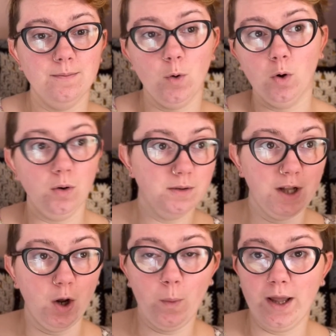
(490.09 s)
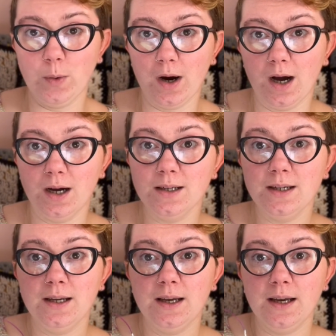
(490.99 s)
or you know where you are,
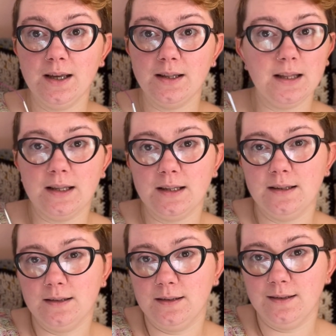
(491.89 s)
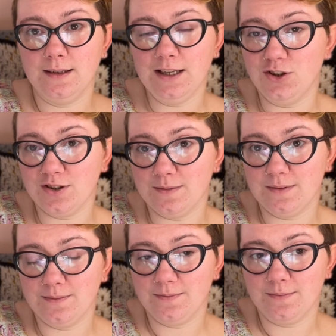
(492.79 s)
that it
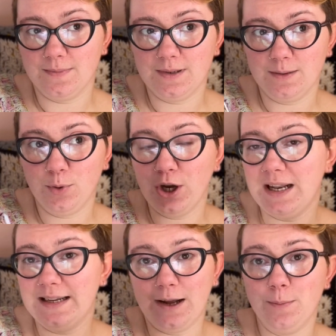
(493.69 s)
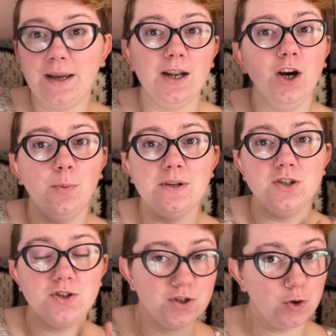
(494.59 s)
doesn't, putting it down and picking it up
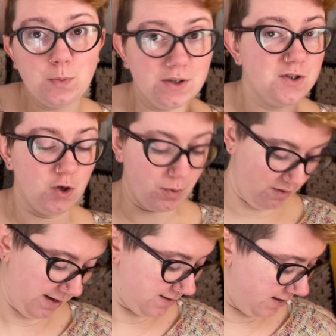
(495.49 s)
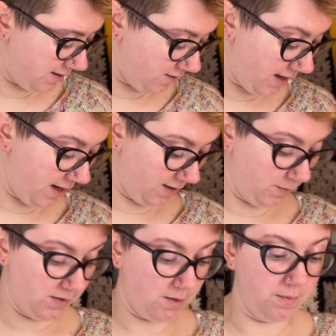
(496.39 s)
is super, super easy. So that has
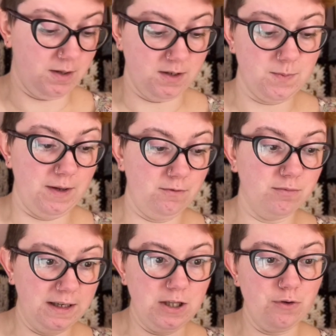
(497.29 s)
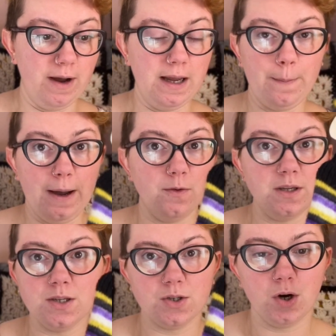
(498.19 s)
been something that's been really great about
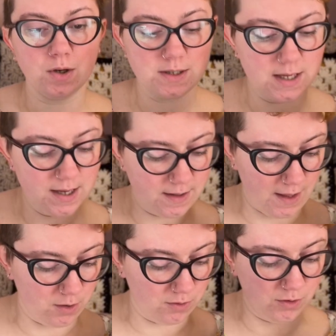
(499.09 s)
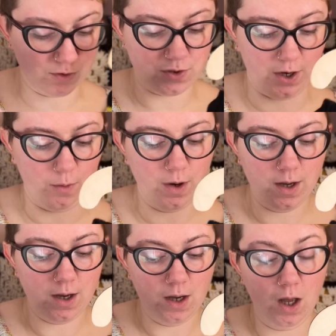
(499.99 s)
these socks. They are also
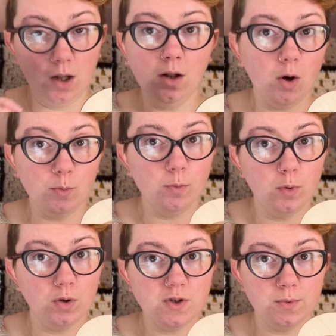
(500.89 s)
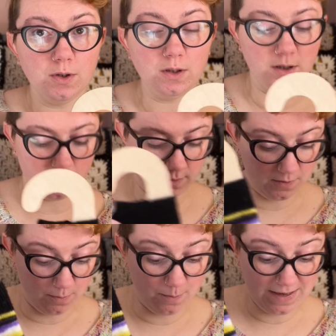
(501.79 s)
a lot more portable.
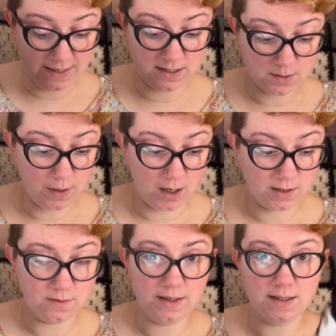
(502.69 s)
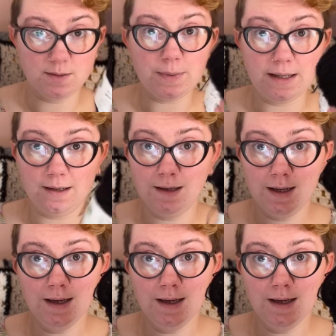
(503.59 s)
The biggest part of it has been